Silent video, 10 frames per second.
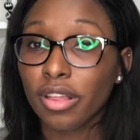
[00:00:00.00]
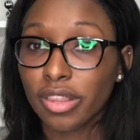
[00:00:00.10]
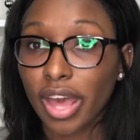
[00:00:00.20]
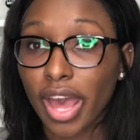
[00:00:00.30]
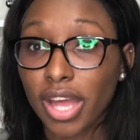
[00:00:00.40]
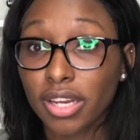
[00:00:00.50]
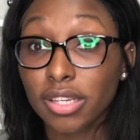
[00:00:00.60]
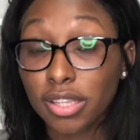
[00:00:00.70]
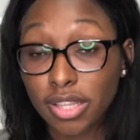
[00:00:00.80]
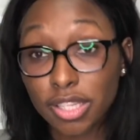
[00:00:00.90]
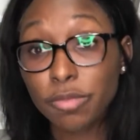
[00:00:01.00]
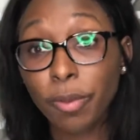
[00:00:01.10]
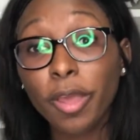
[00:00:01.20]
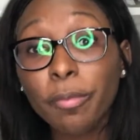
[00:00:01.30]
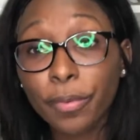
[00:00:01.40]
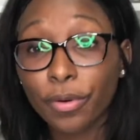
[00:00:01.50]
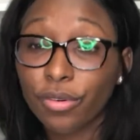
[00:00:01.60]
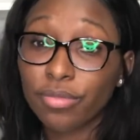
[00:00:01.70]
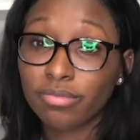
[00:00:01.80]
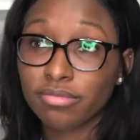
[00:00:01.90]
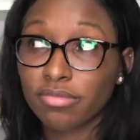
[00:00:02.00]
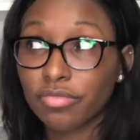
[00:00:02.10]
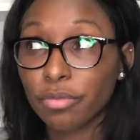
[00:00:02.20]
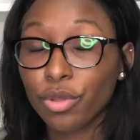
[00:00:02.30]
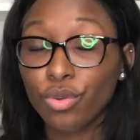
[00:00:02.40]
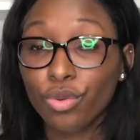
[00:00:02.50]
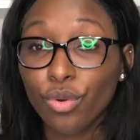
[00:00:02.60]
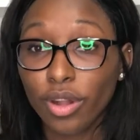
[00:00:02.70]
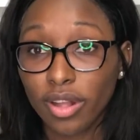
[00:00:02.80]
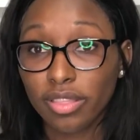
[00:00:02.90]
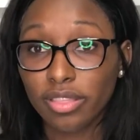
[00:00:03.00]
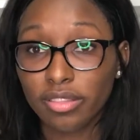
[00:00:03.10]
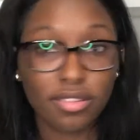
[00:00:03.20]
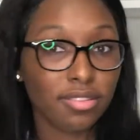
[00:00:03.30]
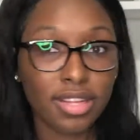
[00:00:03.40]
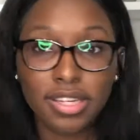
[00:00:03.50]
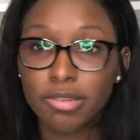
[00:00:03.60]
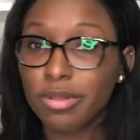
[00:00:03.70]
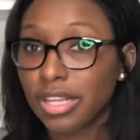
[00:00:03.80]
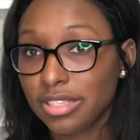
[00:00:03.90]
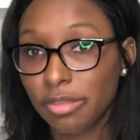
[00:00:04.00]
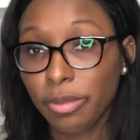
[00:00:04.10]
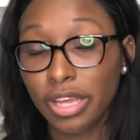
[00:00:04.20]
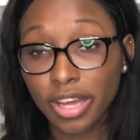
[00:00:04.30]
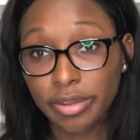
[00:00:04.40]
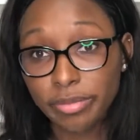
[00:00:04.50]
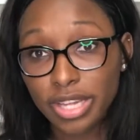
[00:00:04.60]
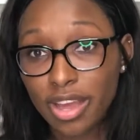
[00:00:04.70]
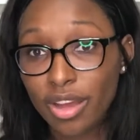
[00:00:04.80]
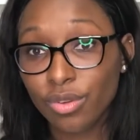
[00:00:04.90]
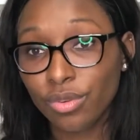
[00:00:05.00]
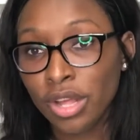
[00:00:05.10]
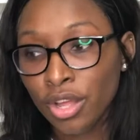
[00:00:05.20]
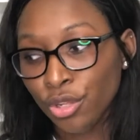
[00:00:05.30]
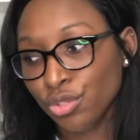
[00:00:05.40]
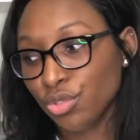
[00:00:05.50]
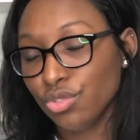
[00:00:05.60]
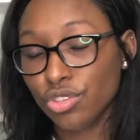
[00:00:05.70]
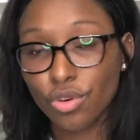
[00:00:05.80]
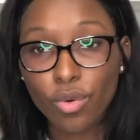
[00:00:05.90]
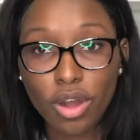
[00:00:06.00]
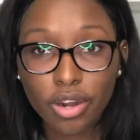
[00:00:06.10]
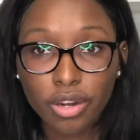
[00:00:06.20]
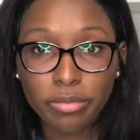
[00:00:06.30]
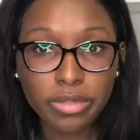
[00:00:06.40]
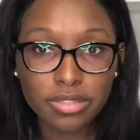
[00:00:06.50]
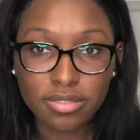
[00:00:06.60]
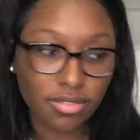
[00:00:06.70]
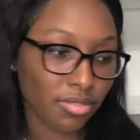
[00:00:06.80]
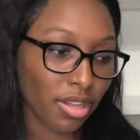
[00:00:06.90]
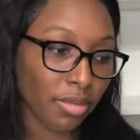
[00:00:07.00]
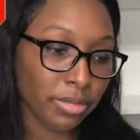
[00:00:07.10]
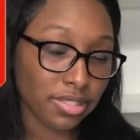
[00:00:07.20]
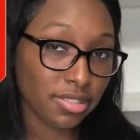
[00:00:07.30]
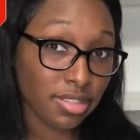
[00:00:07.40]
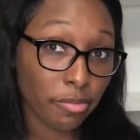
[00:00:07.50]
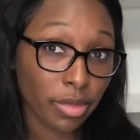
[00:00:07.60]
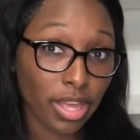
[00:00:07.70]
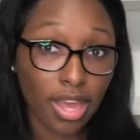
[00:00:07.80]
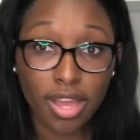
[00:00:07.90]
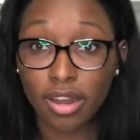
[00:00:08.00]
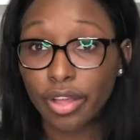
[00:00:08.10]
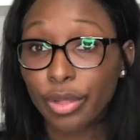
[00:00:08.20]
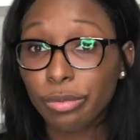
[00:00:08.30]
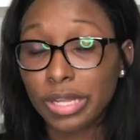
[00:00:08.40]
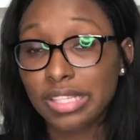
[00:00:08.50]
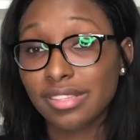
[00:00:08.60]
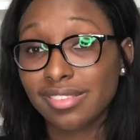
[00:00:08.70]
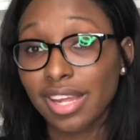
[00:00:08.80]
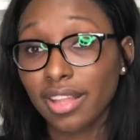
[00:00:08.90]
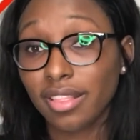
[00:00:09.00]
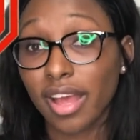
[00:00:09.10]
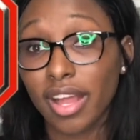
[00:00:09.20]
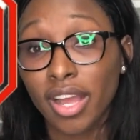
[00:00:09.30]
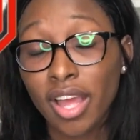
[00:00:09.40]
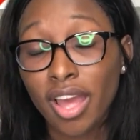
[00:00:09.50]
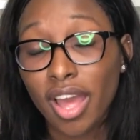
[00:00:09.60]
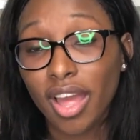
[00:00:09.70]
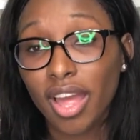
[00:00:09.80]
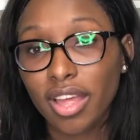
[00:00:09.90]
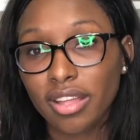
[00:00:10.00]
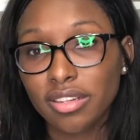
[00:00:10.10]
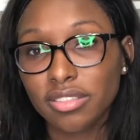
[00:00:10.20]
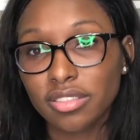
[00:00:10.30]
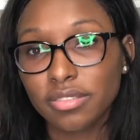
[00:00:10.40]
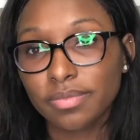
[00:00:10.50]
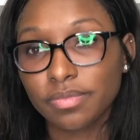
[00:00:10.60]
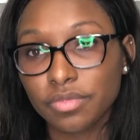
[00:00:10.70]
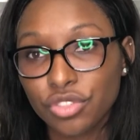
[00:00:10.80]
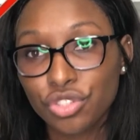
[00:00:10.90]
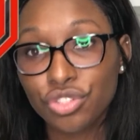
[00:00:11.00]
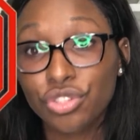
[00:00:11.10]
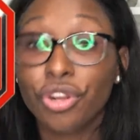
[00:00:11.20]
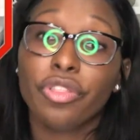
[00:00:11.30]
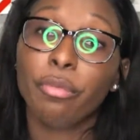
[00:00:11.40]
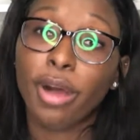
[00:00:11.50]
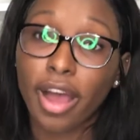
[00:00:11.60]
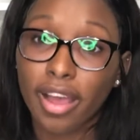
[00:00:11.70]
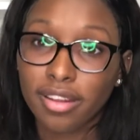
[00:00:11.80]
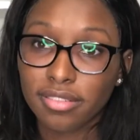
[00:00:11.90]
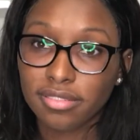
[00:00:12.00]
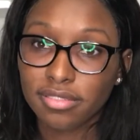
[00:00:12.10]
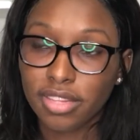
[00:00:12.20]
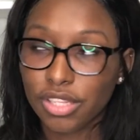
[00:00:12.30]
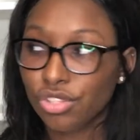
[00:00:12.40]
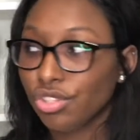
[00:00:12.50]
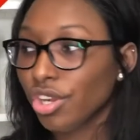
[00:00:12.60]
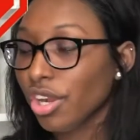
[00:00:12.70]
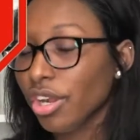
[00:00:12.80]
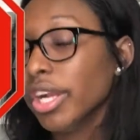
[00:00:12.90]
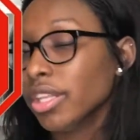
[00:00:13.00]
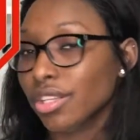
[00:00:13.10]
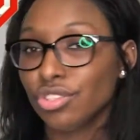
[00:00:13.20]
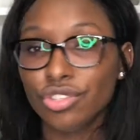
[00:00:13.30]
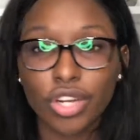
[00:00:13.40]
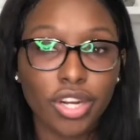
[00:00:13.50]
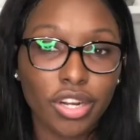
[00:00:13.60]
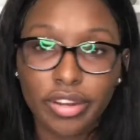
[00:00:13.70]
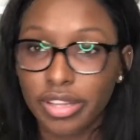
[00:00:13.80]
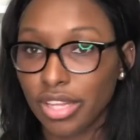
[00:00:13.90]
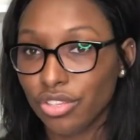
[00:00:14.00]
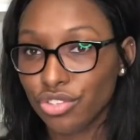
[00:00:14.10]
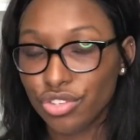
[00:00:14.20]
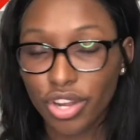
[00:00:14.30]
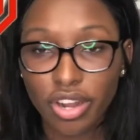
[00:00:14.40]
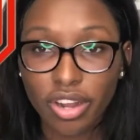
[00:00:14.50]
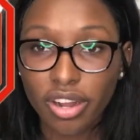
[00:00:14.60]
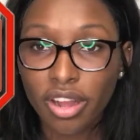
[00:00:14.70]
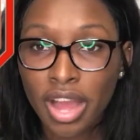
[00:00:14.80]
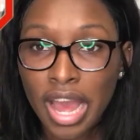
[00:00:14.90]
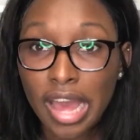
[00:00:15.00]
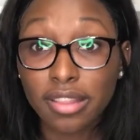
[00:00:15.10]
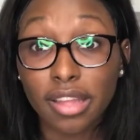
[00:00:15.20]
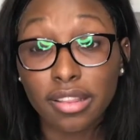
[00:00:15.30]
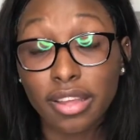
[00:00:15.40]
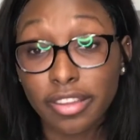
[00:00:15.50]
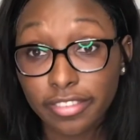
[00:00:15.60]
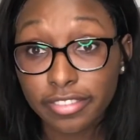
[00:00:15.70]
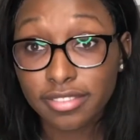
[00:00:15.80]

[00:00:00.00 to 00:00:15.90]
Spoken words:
that these people from the North, NAACP, come down to Stillwater, Mississippi, and other places like that and stir the pot. They stir and they stir and they stir and they leave.